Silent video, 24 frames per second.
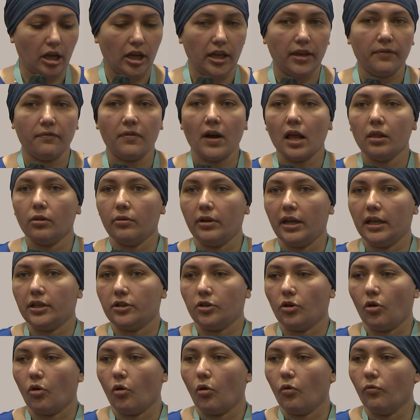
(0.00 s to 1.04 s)
evaluate
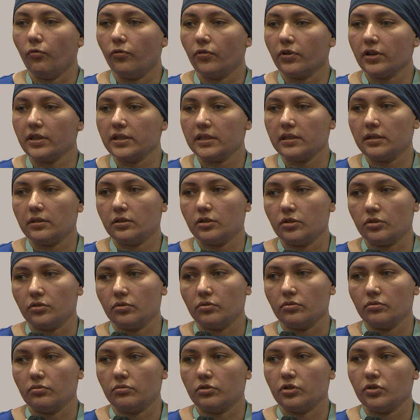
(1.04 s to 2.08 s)
your offers to